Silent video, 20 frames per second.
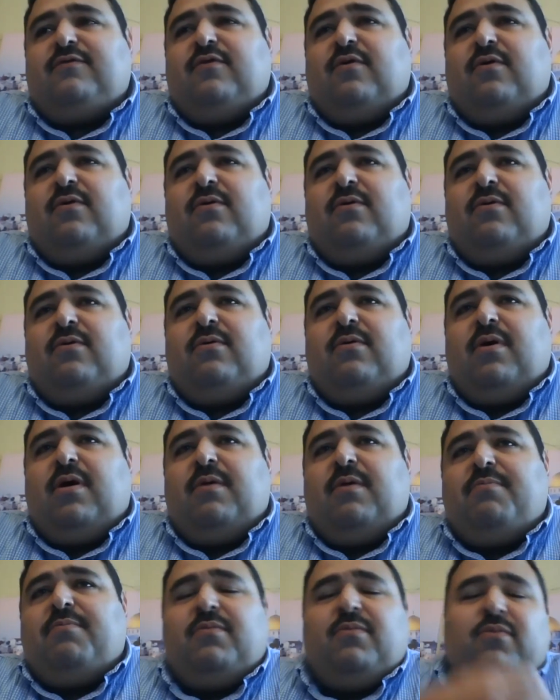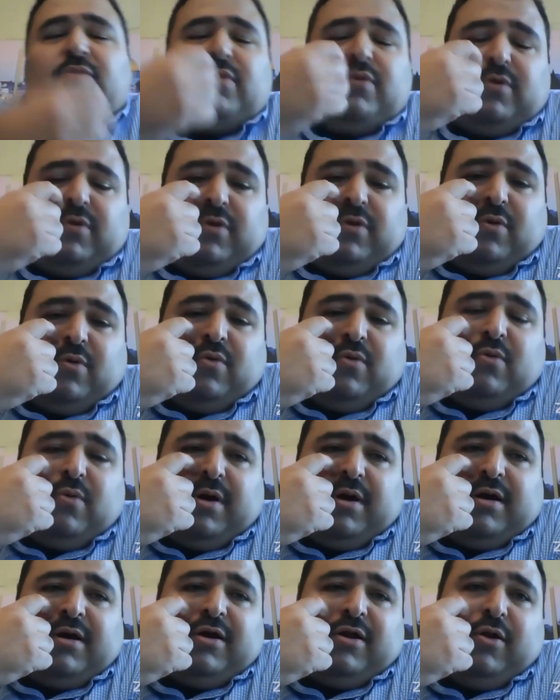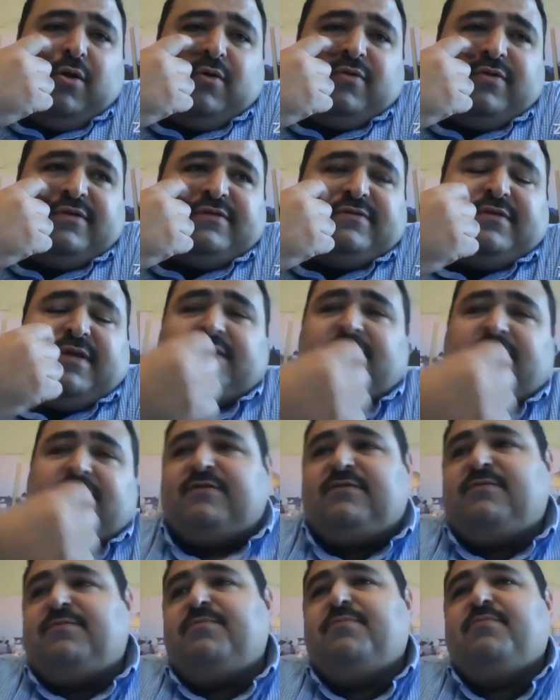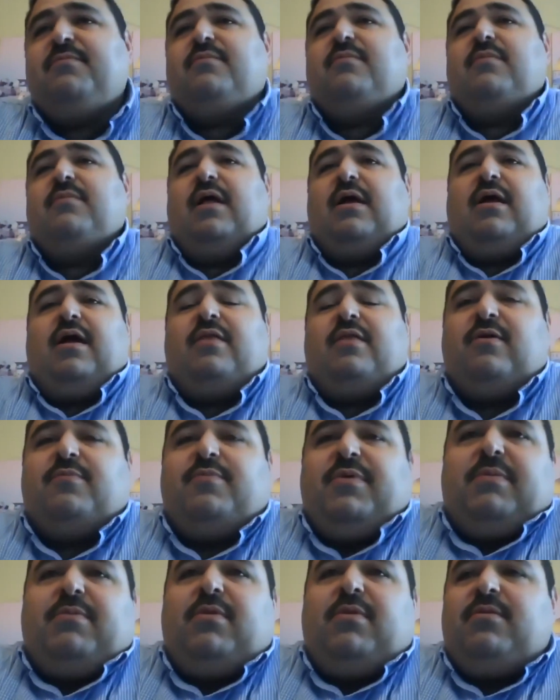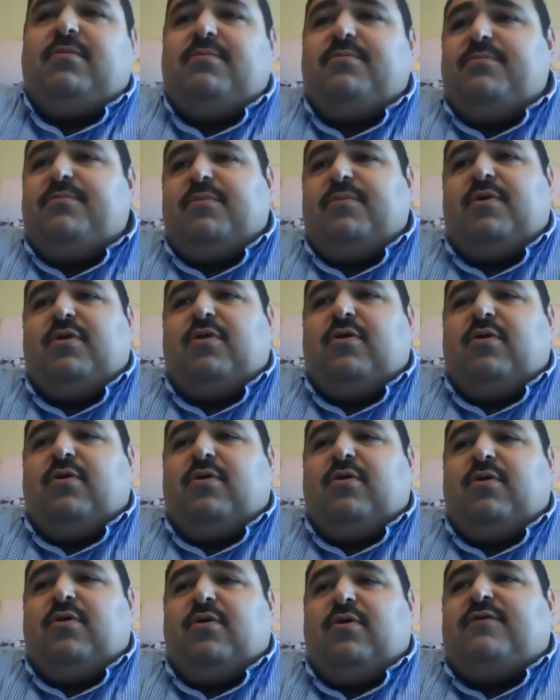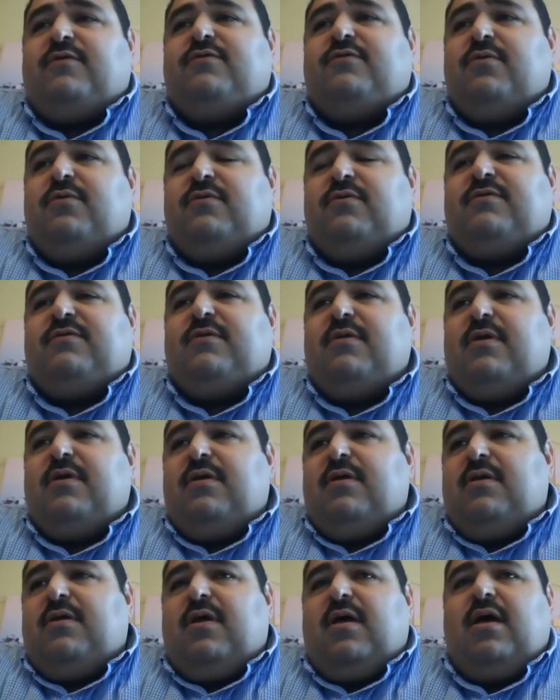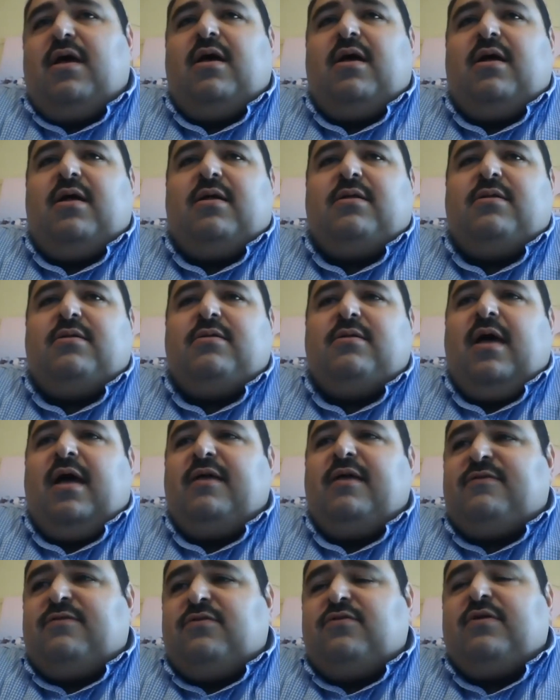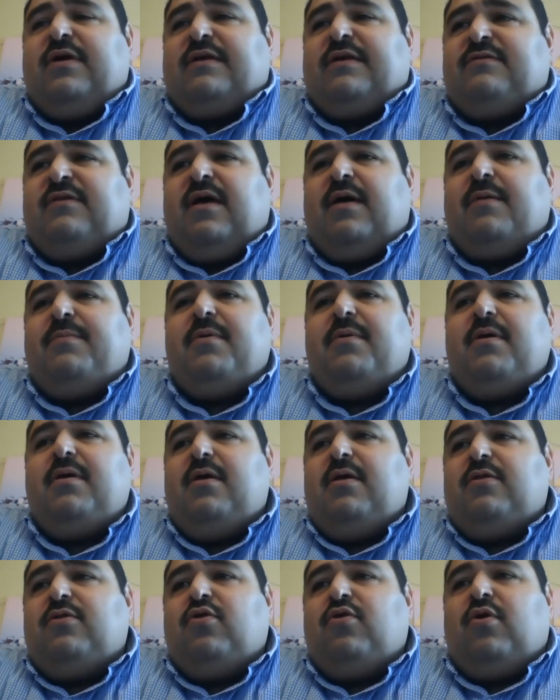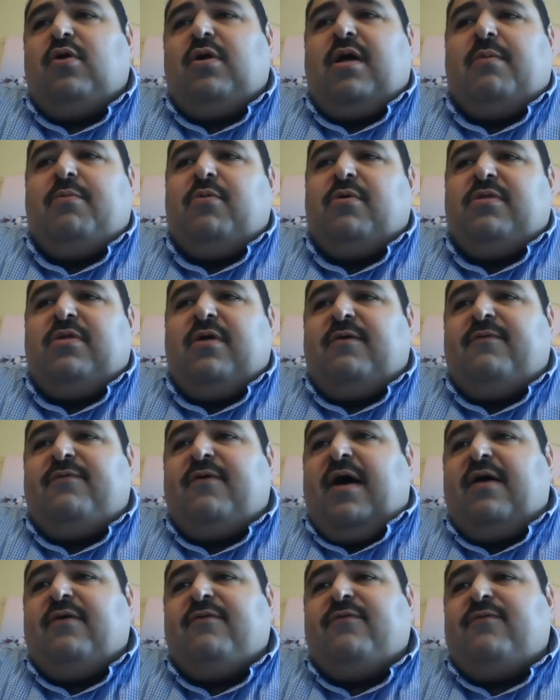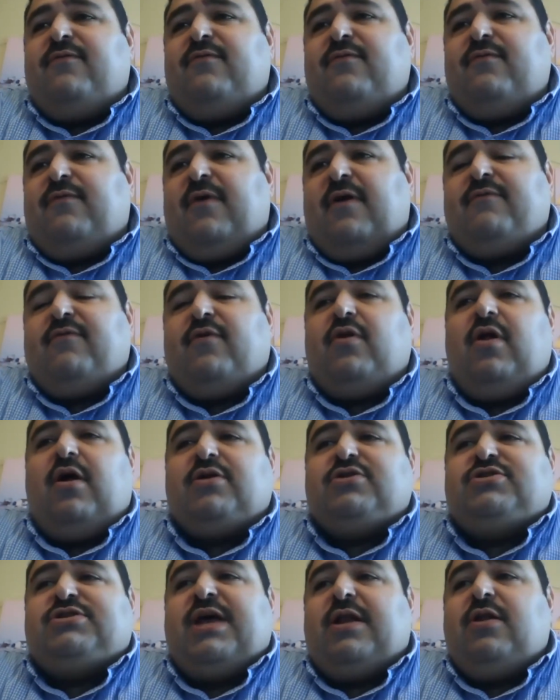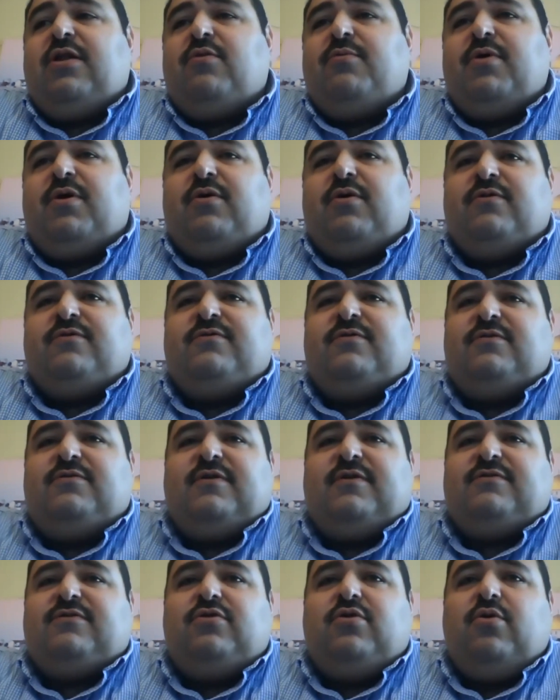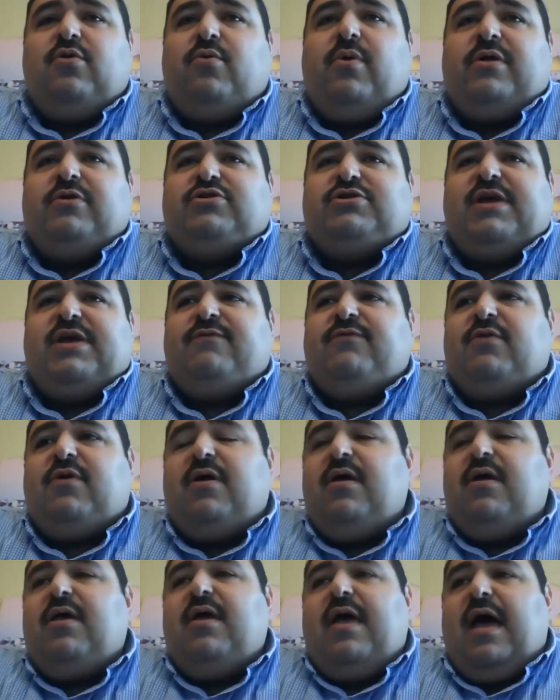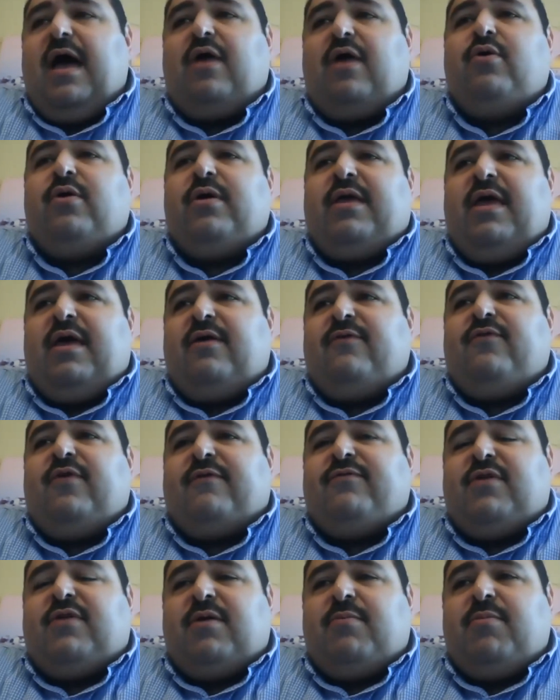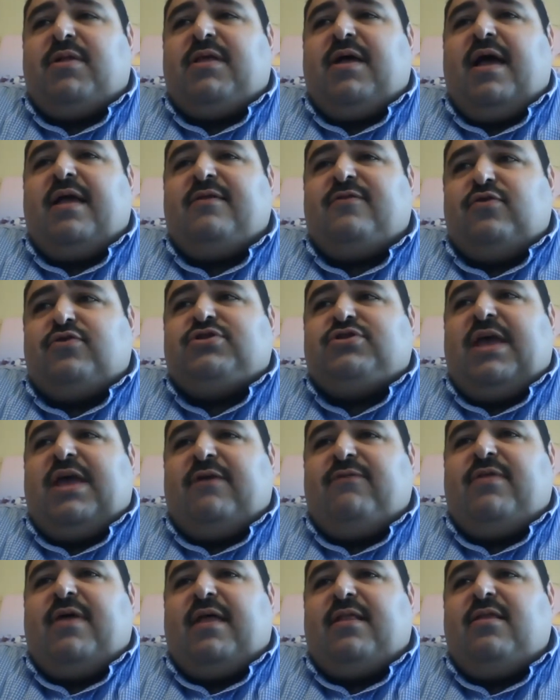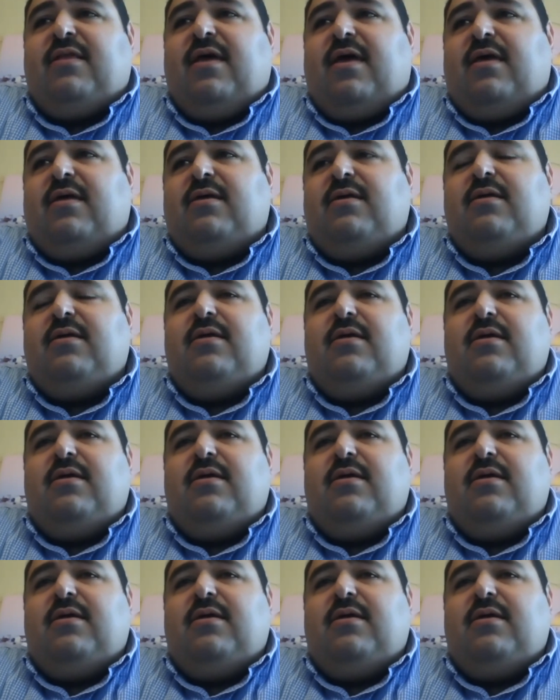So you wear clothes that is like other people, you know, dark suits, nice dressed up. Don't come with the 5 o'clock shadow because you just don't want to shave your. I don't care if you have dermatitis, you shave that day.